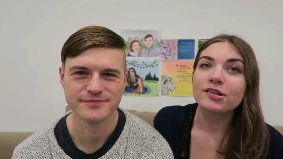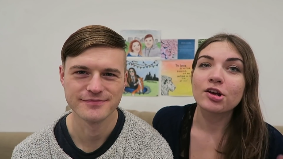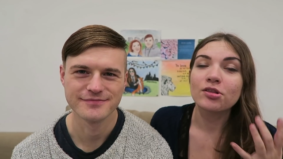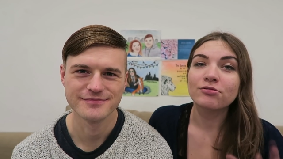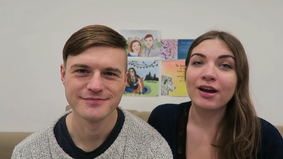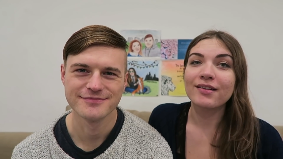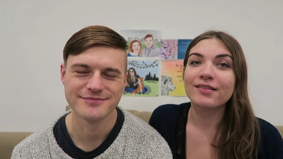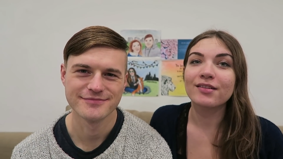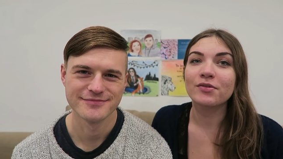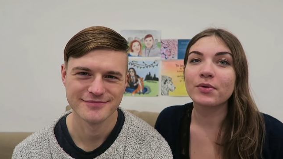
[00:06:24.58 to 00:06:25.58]
Speaker 1: So the rest
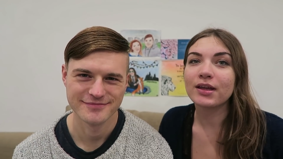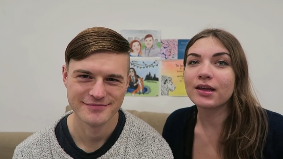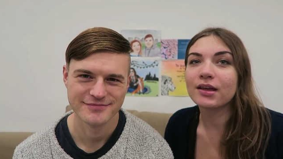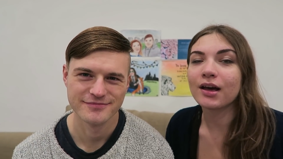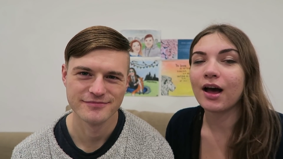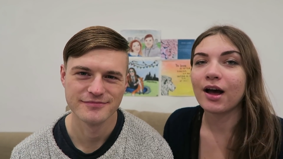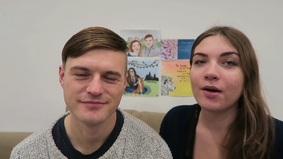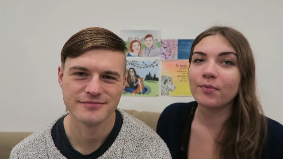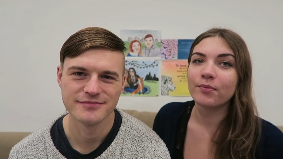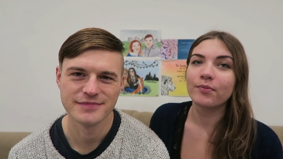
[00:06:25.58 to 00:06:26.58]
of the week,
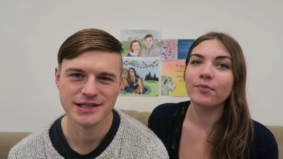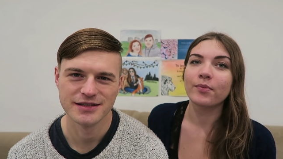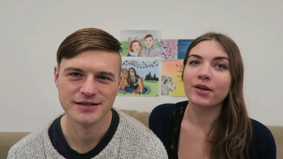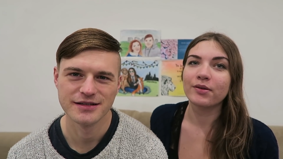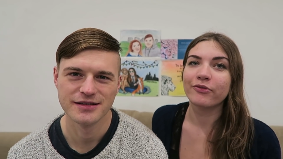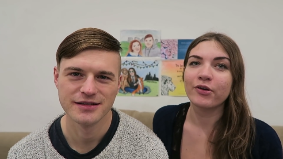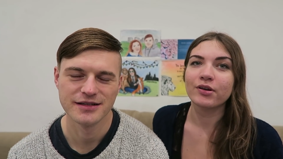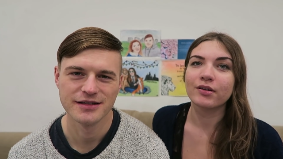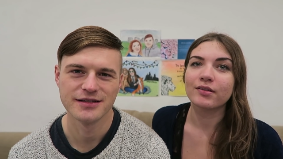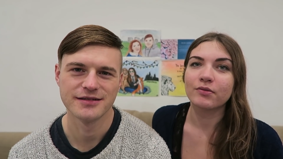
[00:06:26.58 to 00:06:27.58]
we
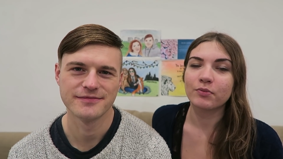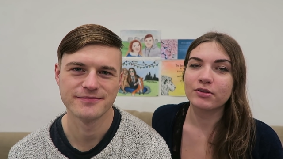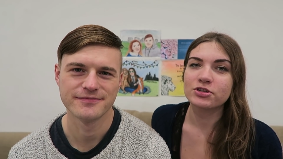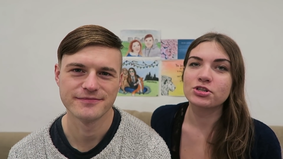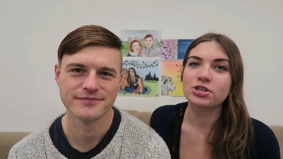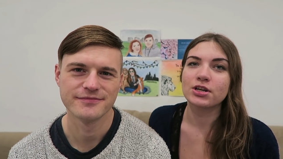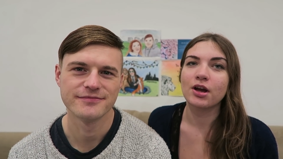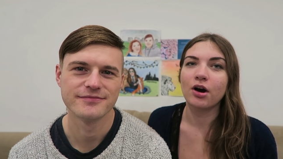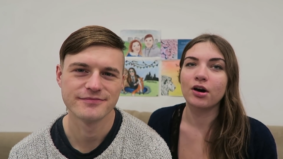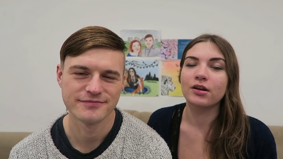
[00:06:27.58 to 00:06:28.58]
focused with Gigi
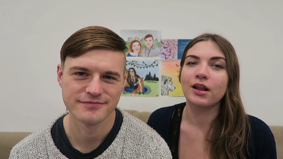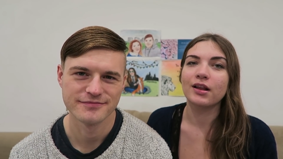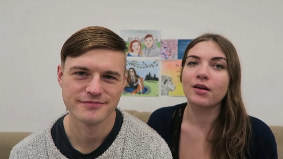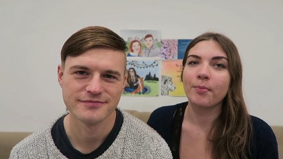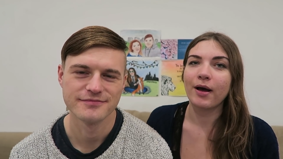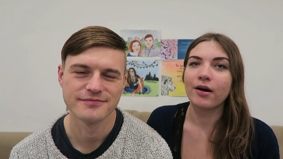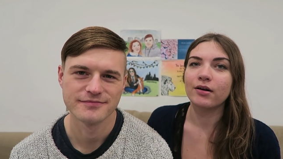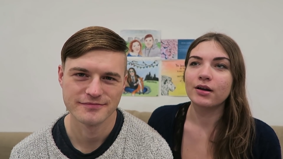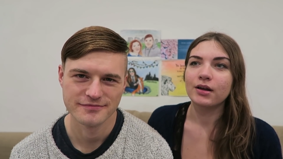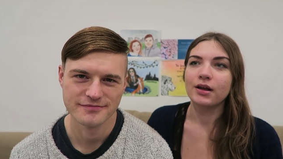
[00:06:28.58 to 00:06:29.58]
on learning
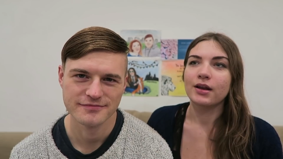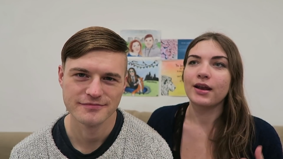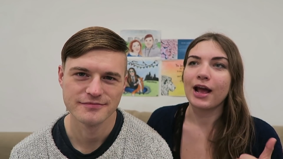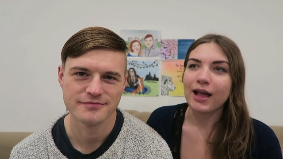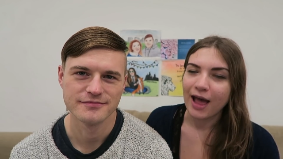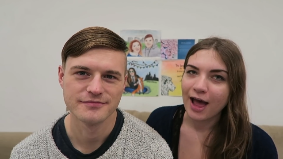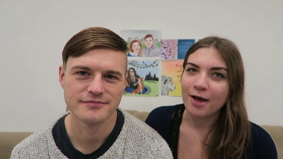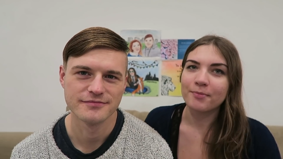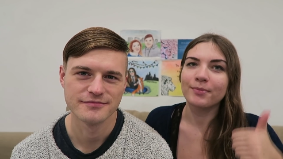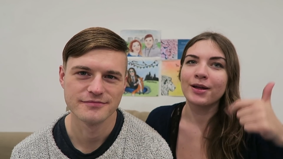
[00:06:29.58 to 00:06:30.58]
about
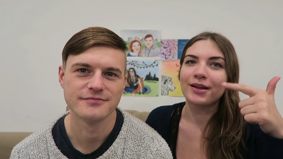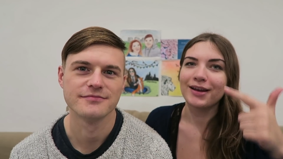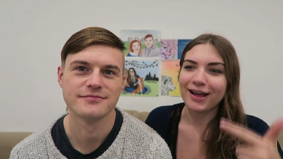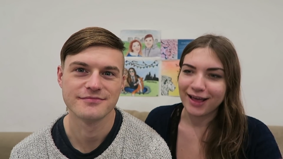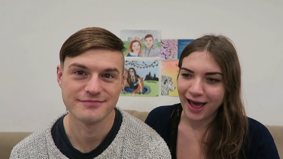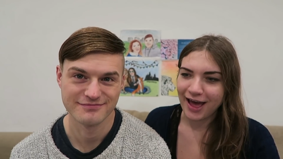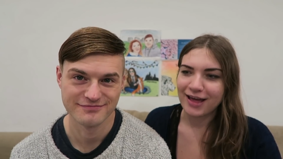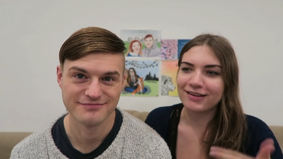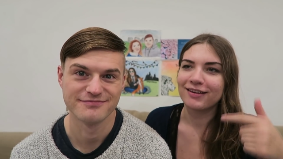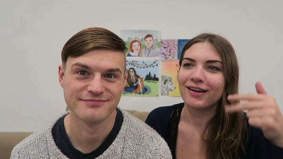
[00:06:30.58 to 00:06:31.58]
nekem,
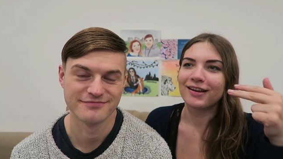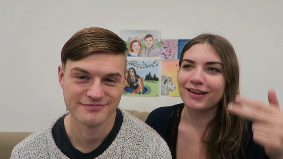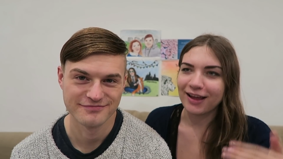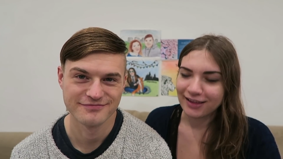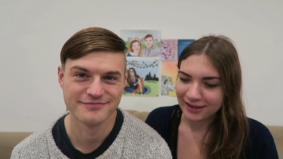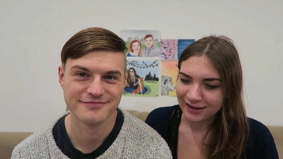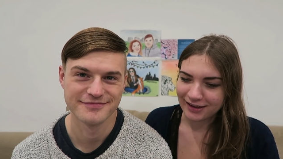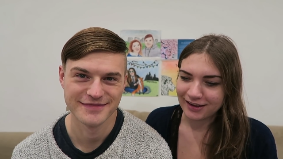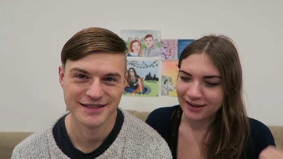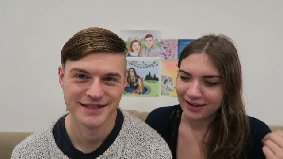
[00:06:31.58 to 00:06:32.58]
neked,
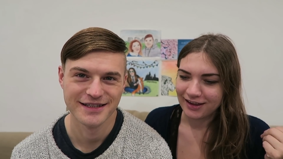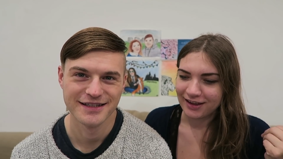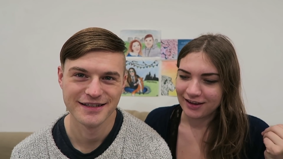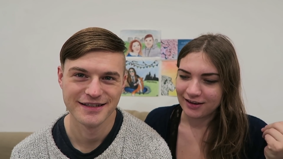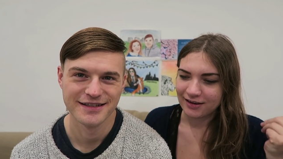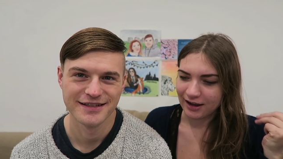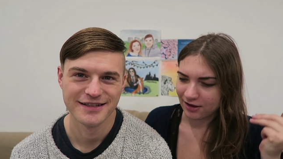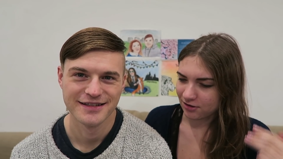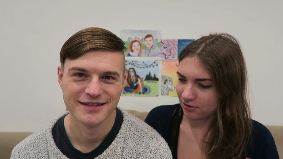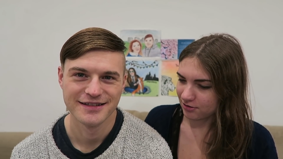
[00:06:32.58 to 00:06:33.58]
neki,
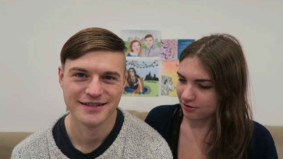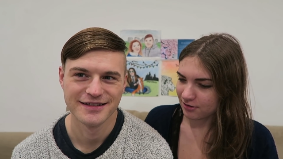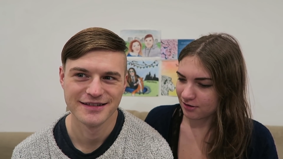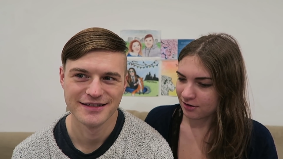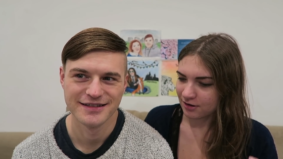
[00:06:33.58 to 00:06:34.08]
nekunk,